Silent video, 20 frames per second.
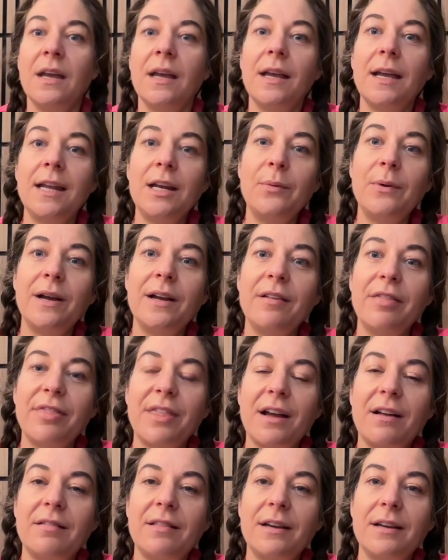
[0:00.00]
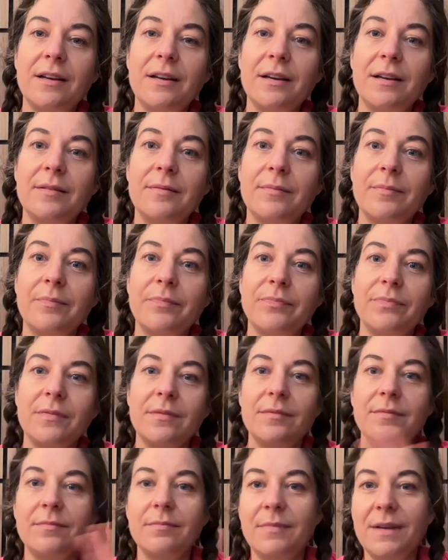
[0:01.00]
Anyway, Thecla
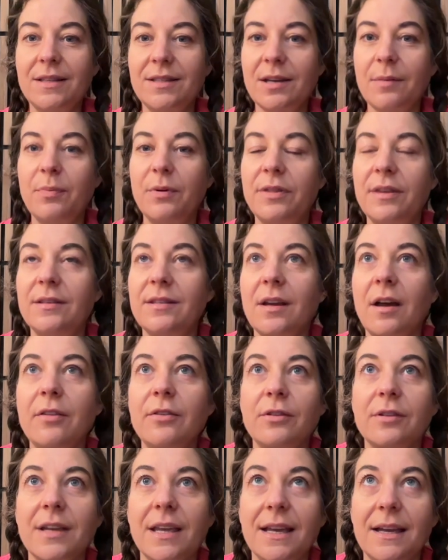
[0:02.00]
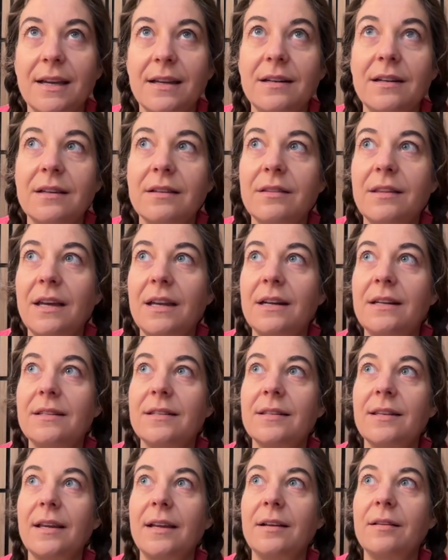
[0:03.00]
meets up with this other kid that is
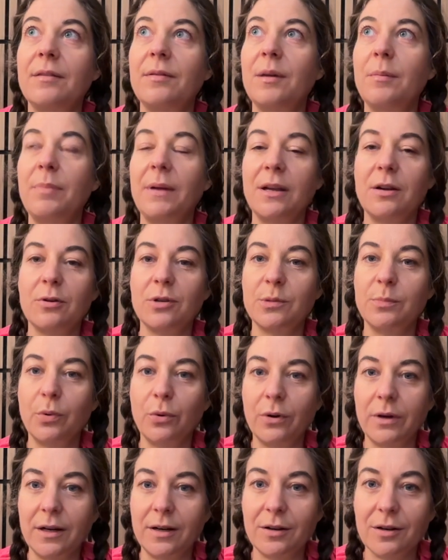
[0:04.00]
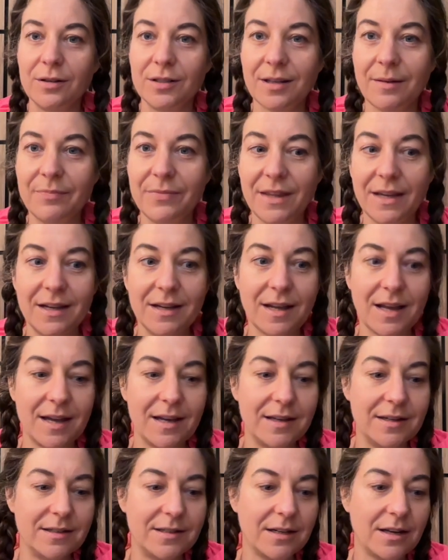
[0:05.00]
like the baker's boy or something,
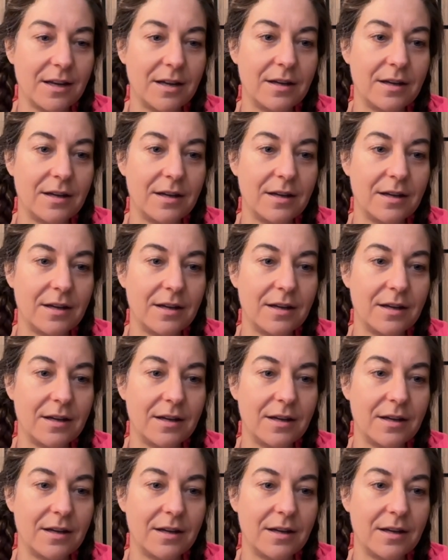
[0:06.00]
and